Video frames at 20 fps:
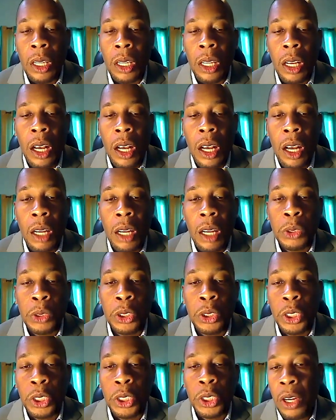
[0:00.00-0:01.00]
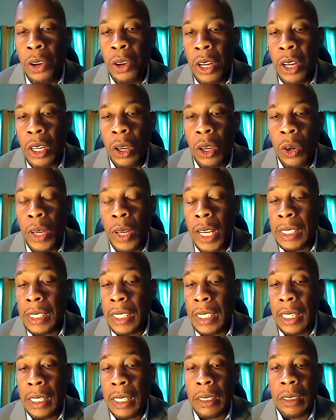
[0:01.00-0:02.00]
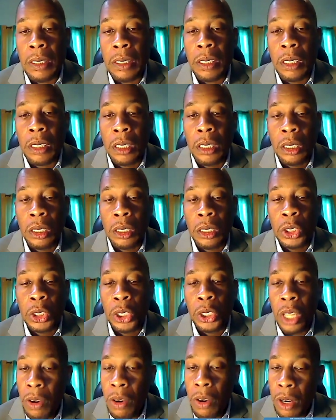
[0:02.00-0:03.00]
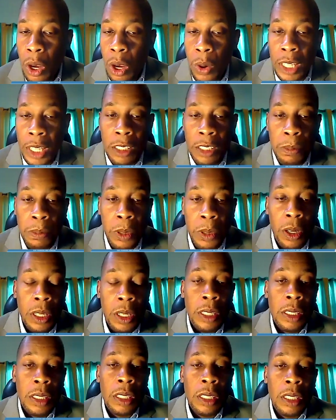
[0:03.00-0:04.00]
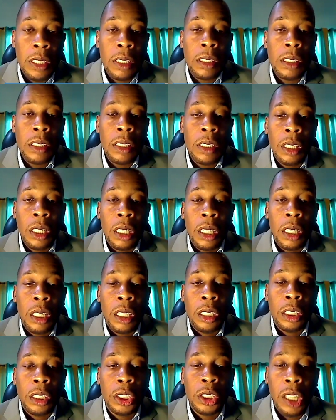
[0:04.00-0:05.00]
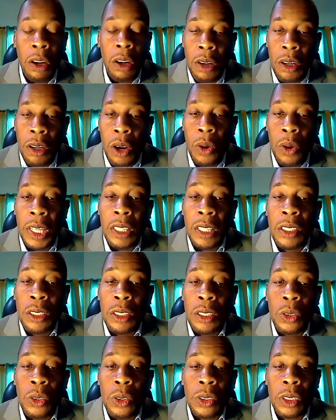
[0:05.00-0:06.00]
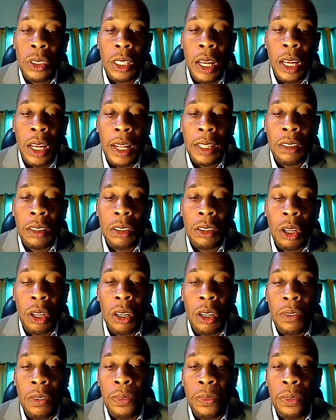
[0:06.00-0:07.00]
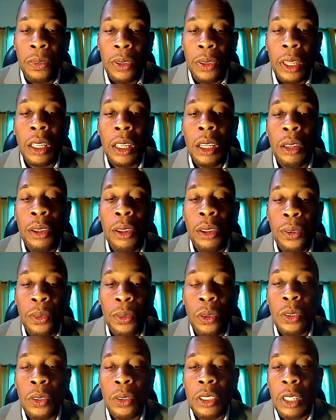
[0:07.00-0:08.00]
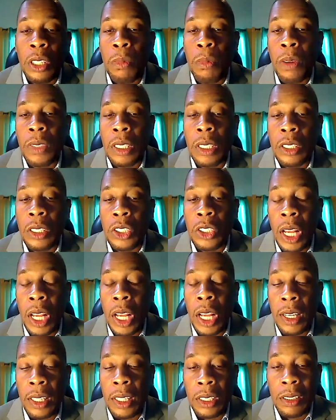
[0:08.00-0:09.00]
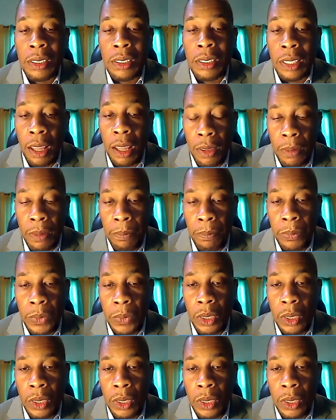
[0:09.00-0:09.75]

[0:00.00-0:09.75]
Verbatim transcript: um, sharing our ideas, sharing our experiences, sharing our issues, and sort of thinking through some of these challenges together.